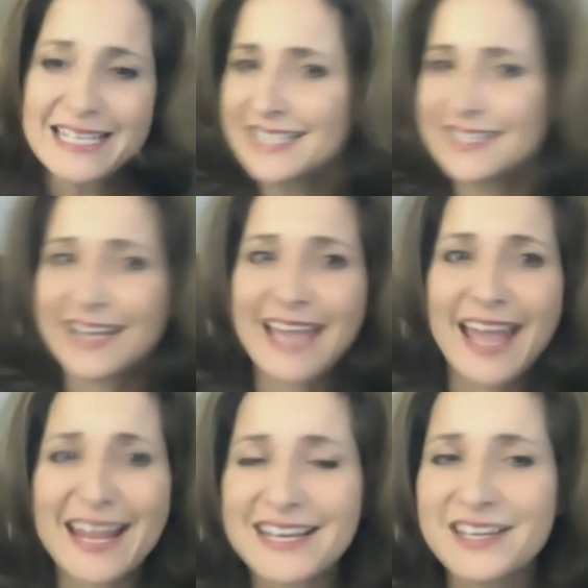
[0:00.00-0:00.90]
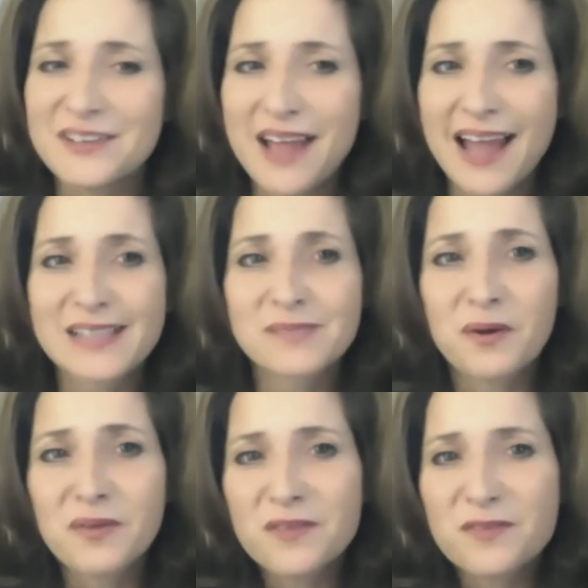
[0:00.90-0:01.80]
again, you guys,
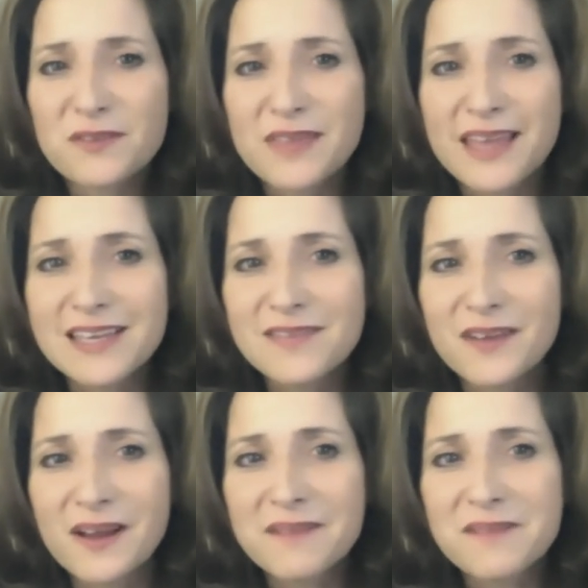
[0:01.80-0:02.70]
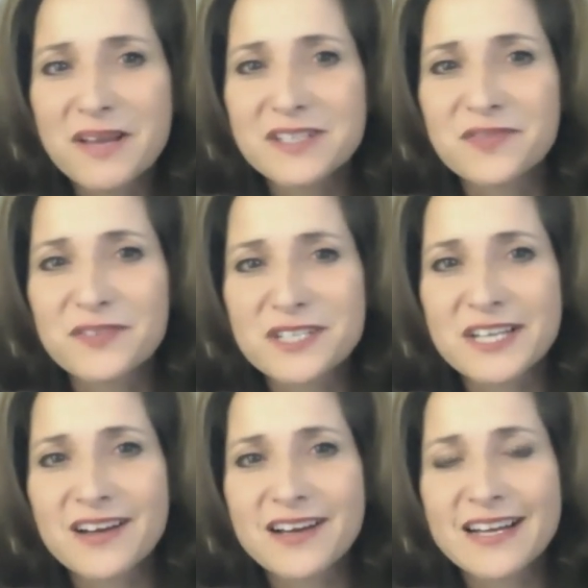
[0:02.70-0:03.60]
both of you, thank you very much for
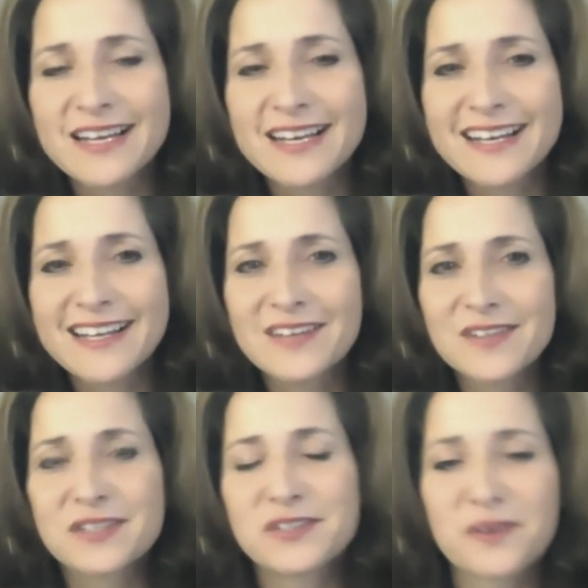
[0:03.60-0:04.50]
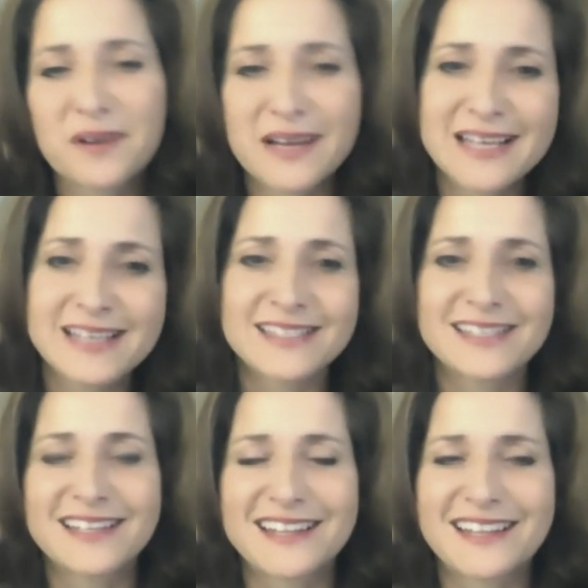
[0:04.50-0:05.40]
sharing your stories.
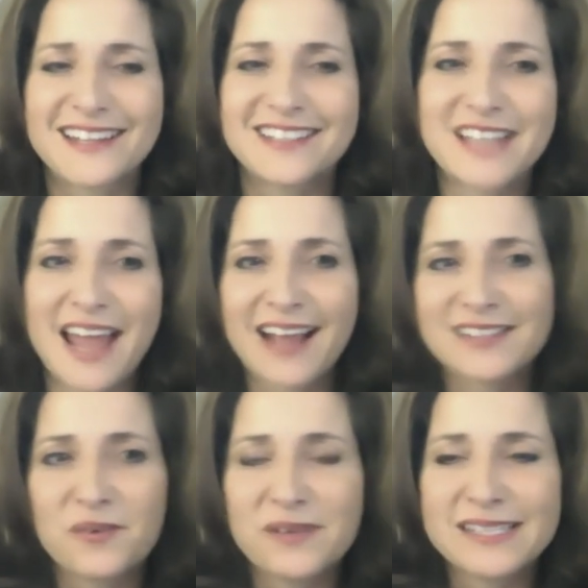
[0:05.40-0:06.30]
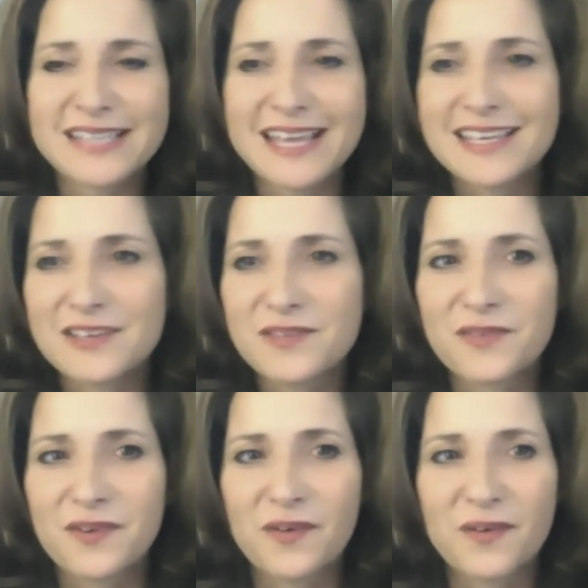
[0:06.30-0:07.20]
And, Jack, as always, thank you
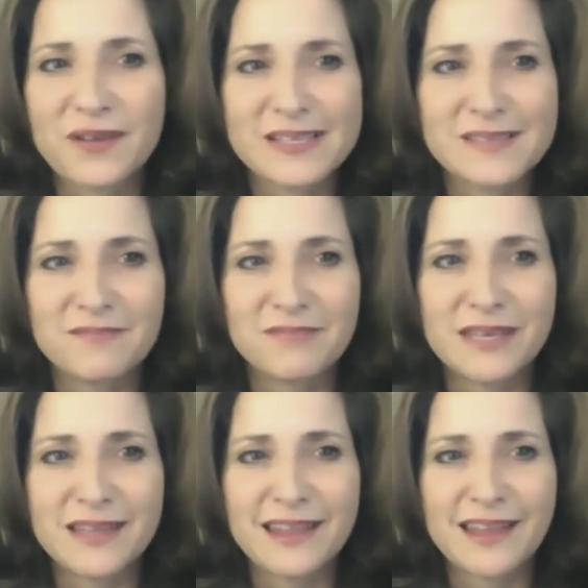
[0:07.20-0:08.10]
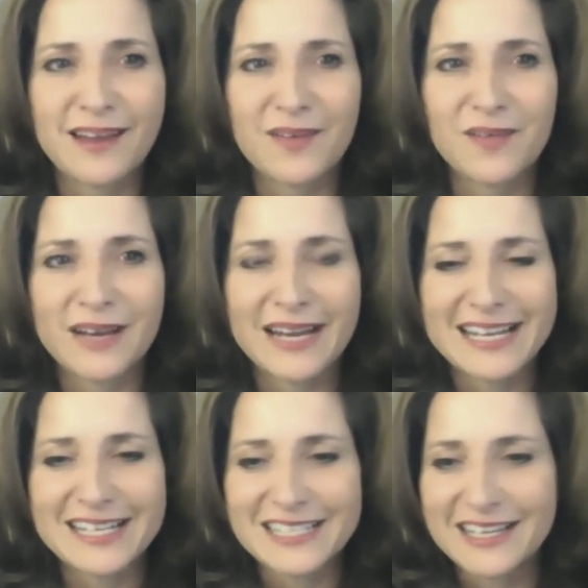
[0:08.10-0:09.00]
for always being there when I
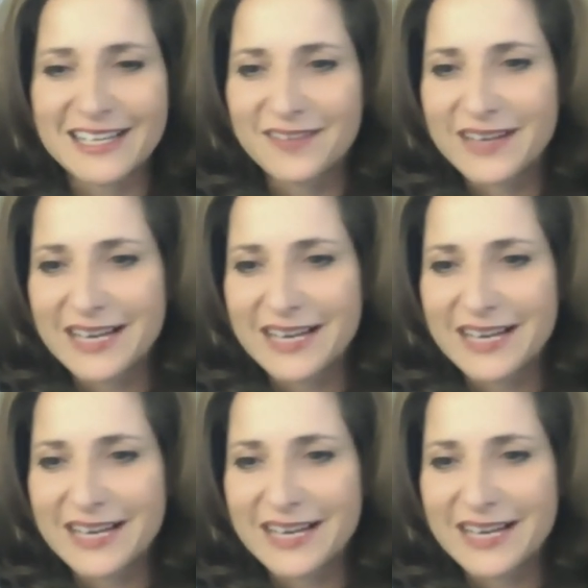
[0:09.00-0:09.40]
need you, when I